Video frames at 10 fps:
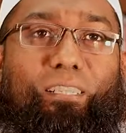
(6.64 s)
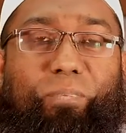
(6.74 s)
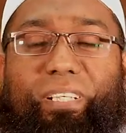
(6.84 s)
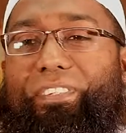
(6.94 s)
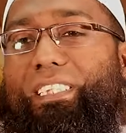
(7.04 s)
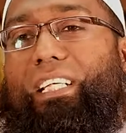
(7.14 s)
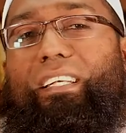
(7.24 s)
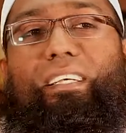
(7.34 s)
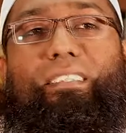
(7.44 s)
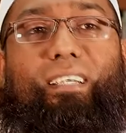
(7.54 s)
In brief,
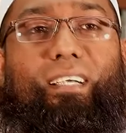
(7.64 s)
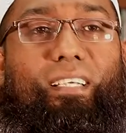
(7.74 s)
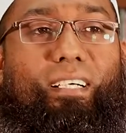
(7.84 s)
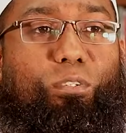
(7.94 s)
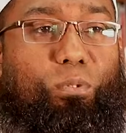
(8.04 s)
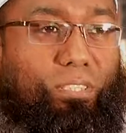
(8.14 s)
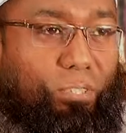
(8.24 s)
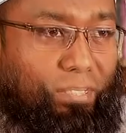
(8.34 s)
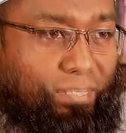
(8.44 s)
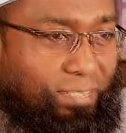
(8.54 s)
inshallah ta'ala, I will
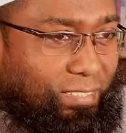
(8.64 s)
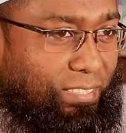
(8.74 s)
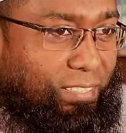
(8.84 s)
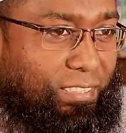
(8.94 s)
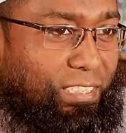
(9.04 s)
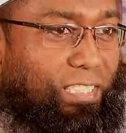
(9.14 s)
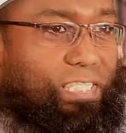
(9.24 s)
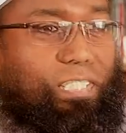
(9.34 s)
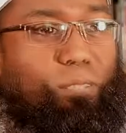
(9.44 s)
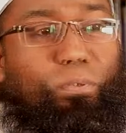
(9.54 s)
talk
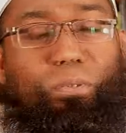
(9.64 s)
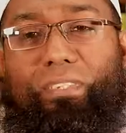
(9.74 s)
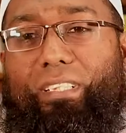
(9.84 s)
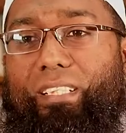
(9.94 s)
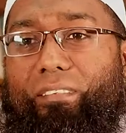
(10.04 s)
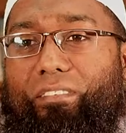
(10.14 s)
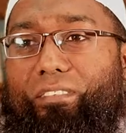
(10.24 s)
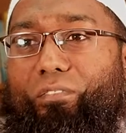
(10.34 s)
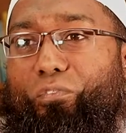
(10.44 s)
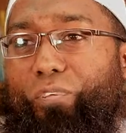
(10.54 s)
just about the
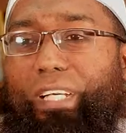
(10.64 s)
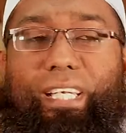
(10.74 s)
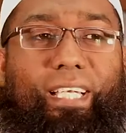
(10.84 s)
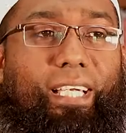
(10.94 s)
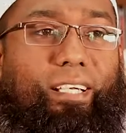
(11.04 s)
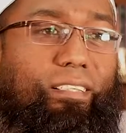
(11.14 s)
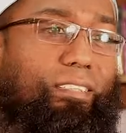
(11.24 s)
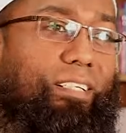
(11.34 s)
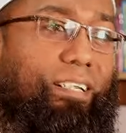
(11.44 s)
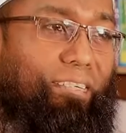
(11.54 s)
very
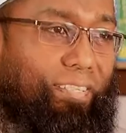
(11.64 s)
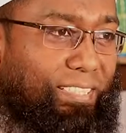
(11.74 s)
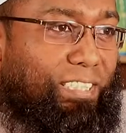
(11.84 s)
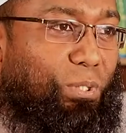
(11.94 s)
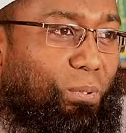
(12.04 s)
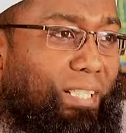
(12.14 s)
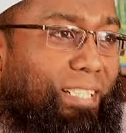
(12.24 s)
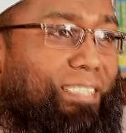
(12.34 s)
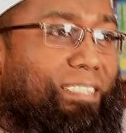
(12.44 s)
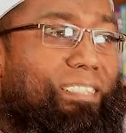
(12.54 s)
current issue
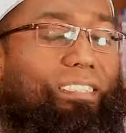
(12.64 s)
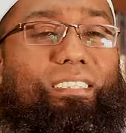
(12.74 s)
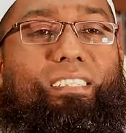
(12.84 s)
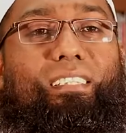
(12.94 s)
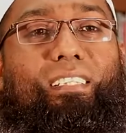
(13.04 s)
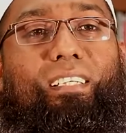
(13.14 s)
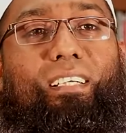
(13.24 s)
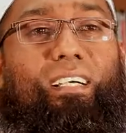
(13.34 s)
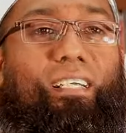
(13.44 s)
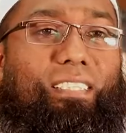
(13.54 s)
like
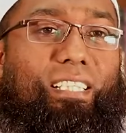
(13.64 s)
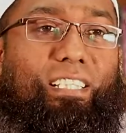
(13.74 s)
the